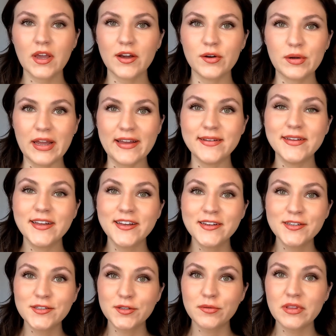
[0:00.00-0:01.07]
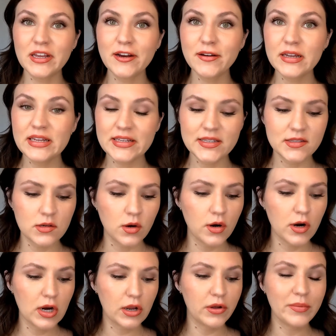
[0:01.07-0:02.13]
Okay, so there is
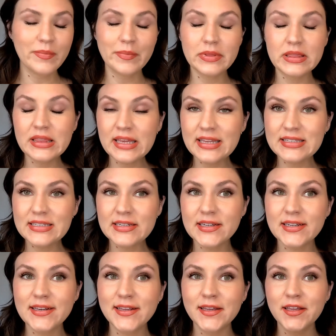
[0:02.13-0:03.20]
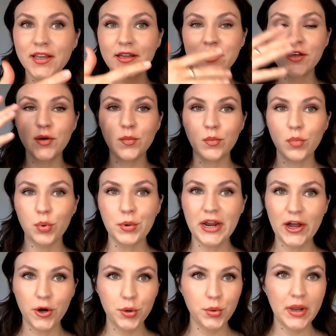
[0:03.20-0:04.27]
our completed
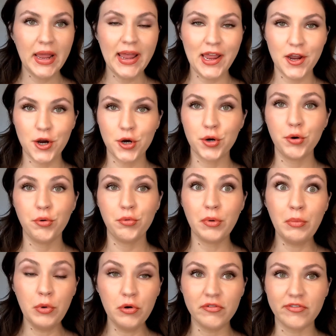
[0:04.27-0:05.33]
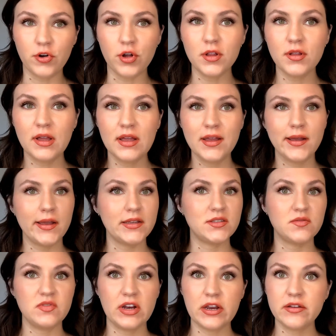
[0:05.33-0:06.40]
brow hair removal.
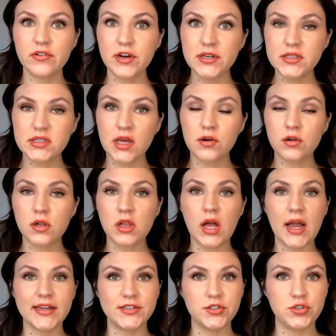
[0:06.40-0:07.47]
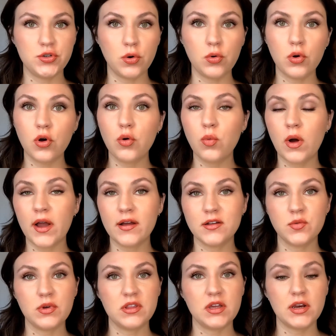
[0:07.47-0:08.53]
It's very, very subtle. I don't go
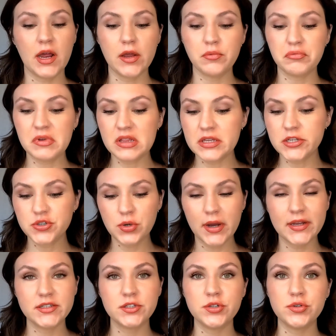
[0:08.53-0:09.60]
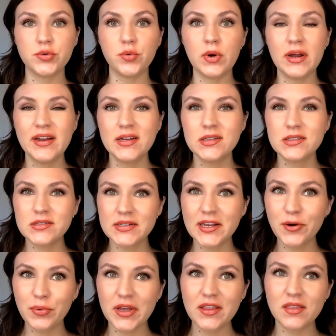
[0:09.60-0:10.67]
wild with it. I really try to
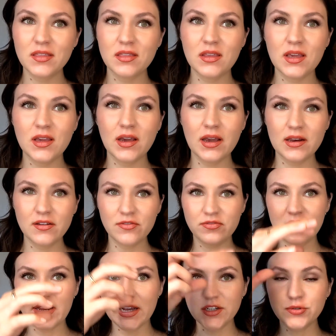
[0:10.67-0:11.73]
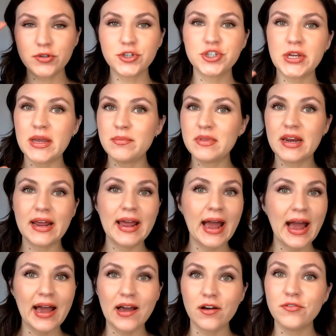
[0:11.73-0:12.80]
stick with the kind of natural shape that I
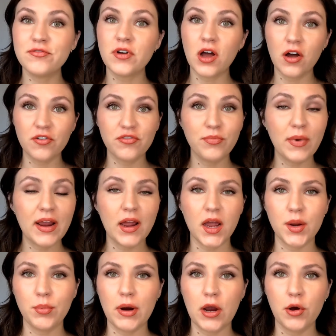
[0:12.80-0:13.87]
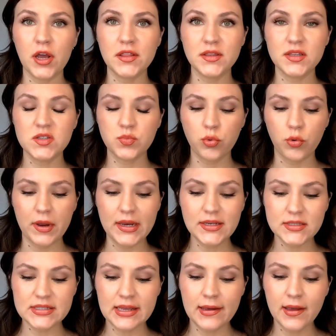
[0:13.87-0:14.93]
have of my eyebrow at this
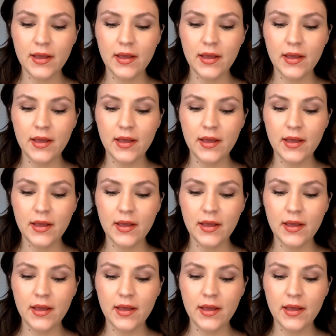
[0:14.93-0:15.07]
point.